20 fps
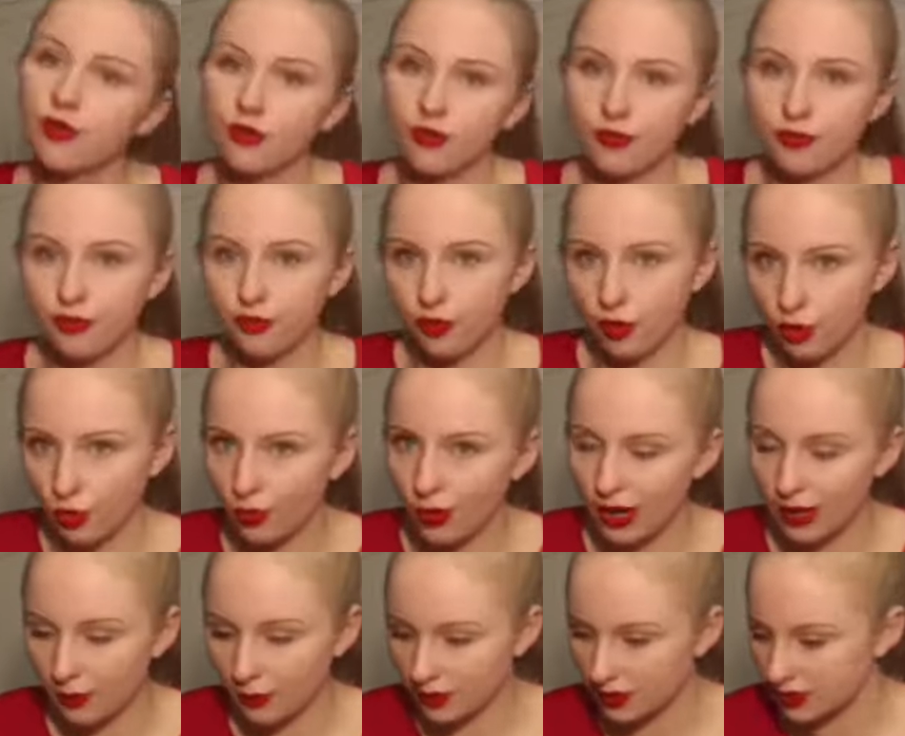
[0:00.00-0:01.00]
full
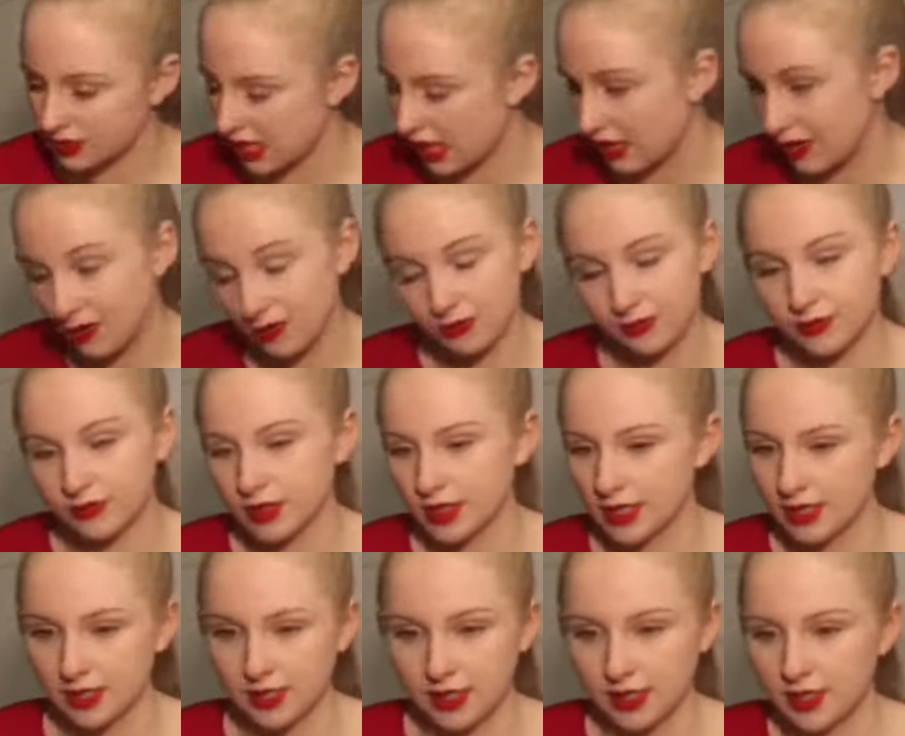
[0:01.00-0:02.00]
white ones. I don't,
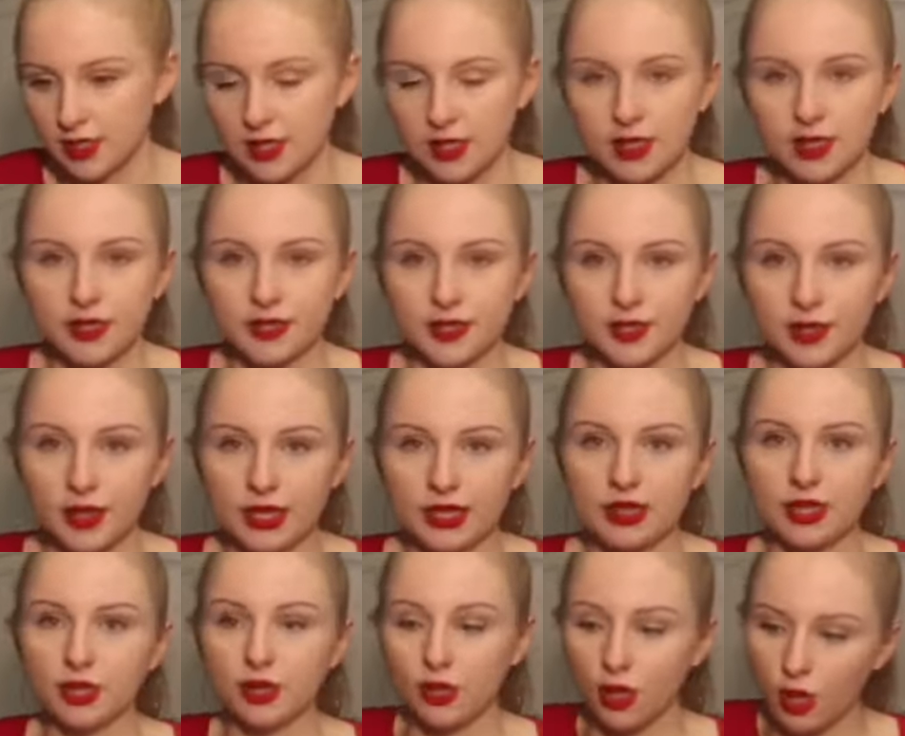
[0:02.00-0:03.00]
they're like
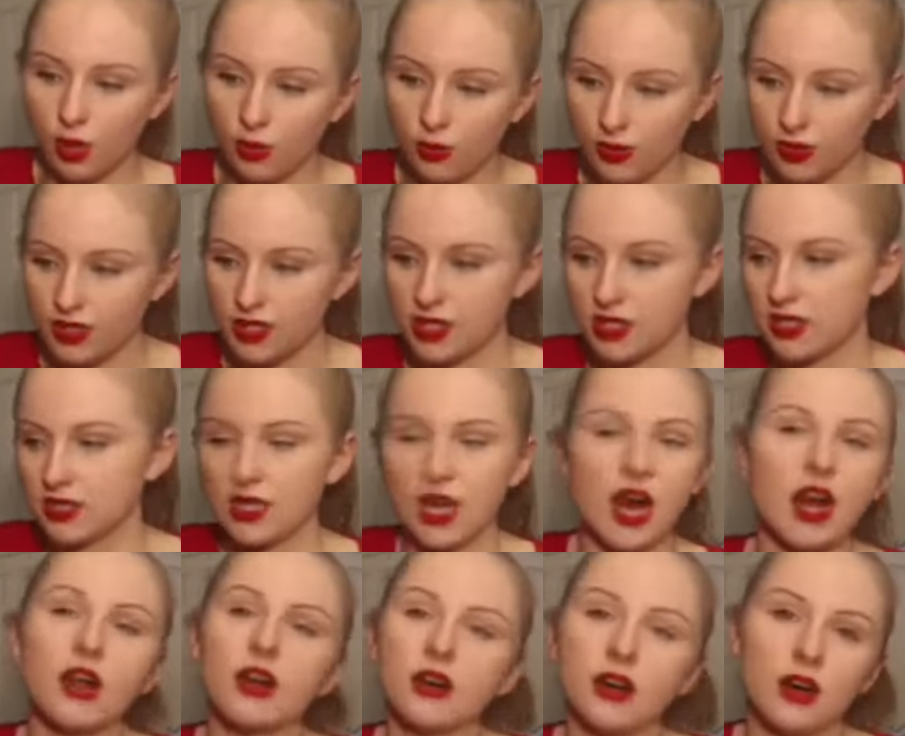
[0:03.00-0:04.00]
the low one.
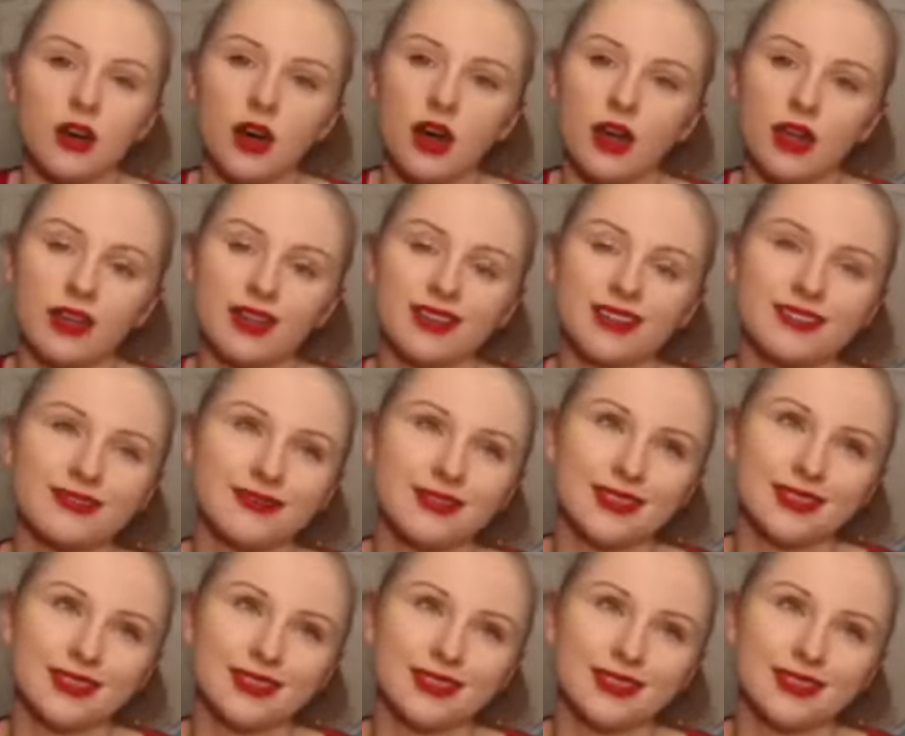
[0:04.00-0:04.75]
I don't know,